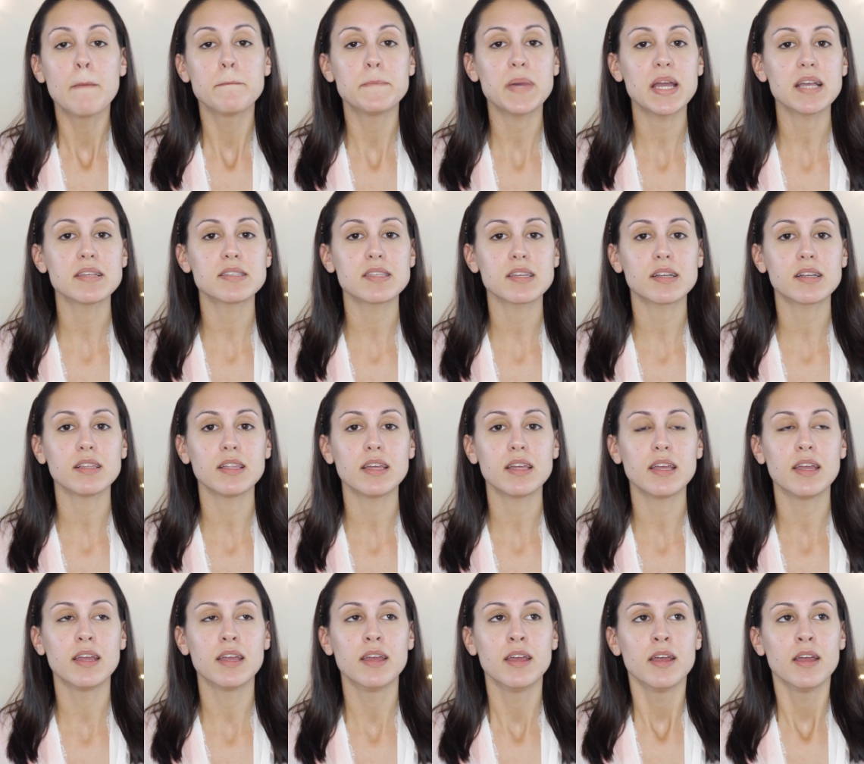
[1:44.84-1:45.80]

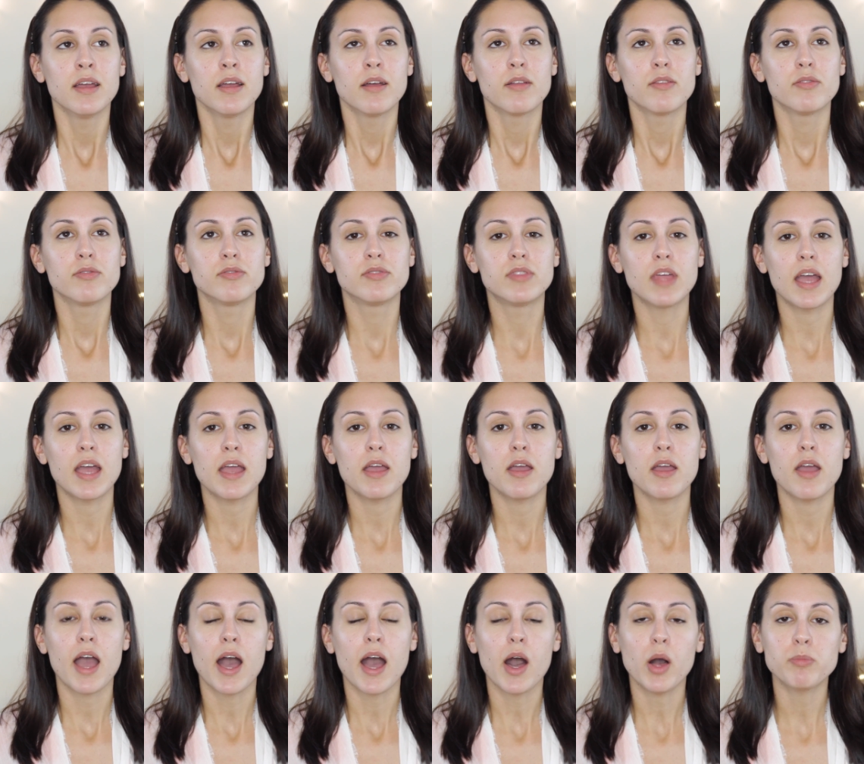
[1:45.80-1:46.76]
Basically,
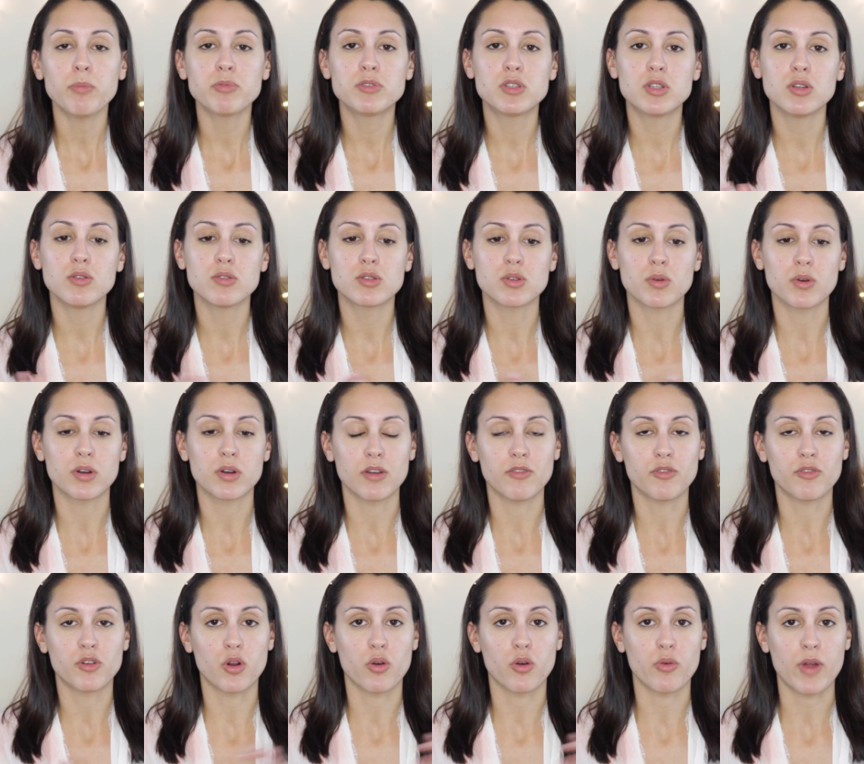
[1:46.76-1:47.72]
they help to sort
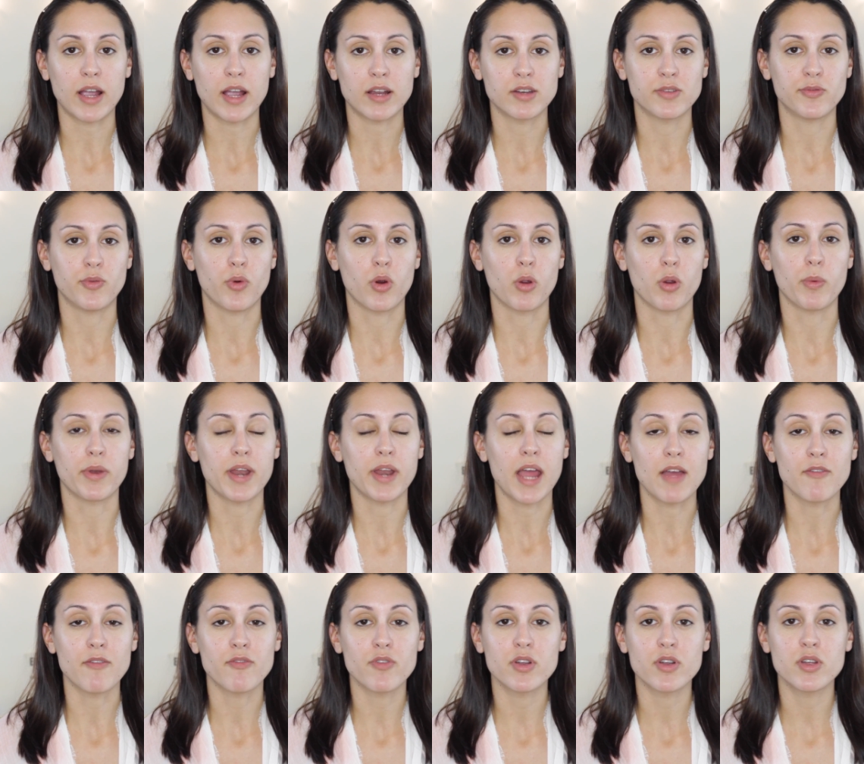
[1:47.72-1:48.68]
of correct for
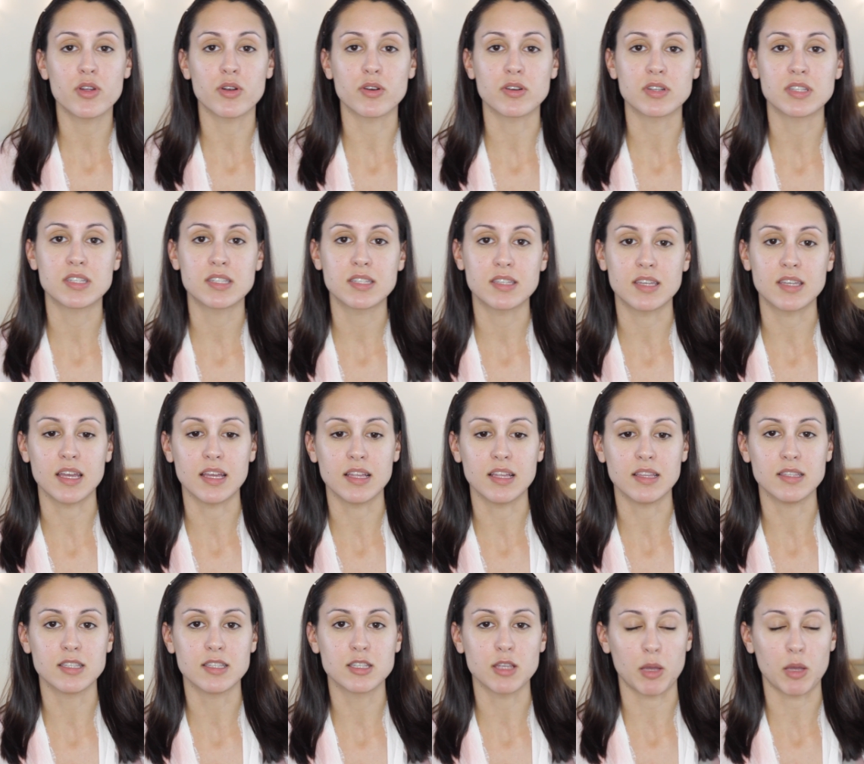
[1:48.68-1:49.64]
whatever your
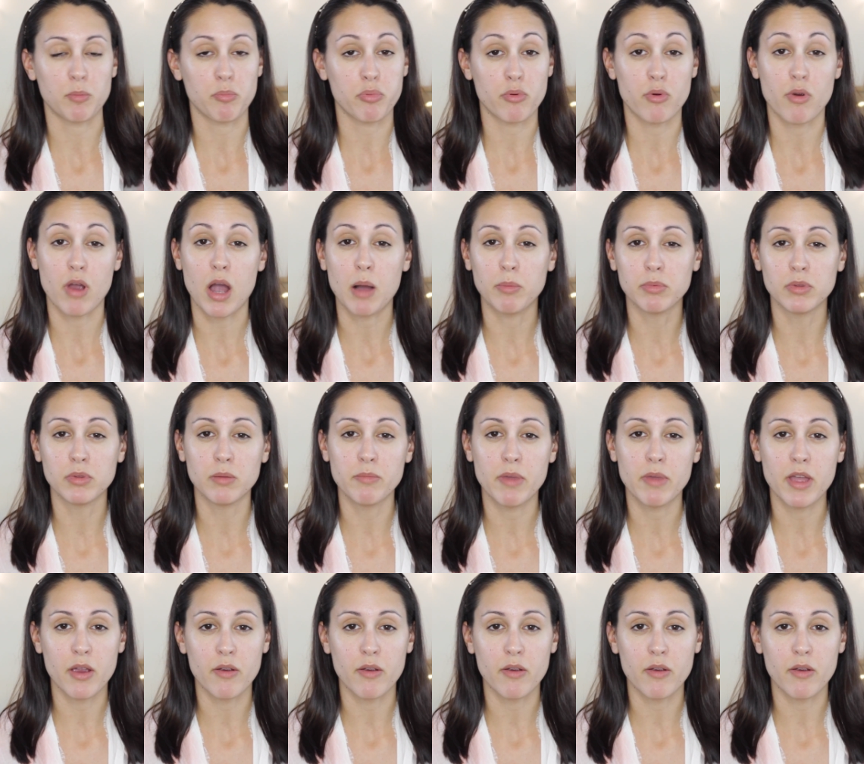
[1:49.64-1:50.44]
skin's like problem